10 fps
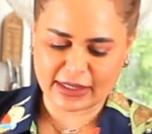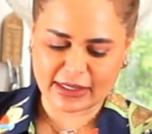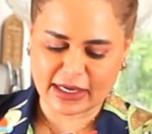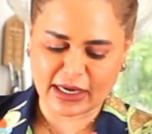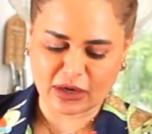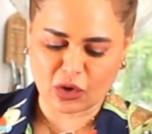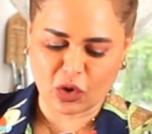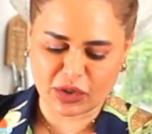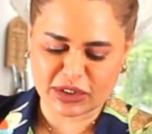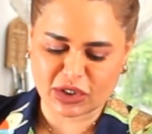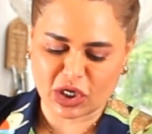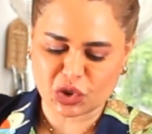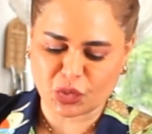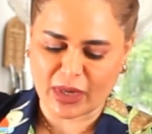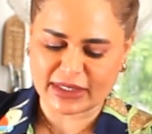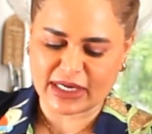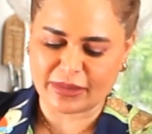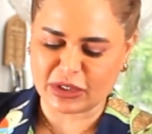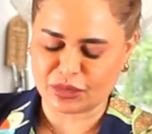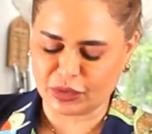the cornstarch, 1
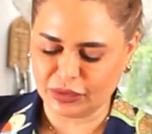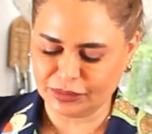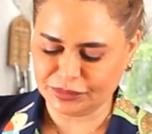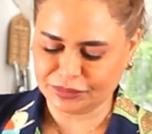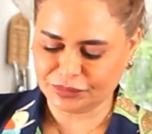tablespoon,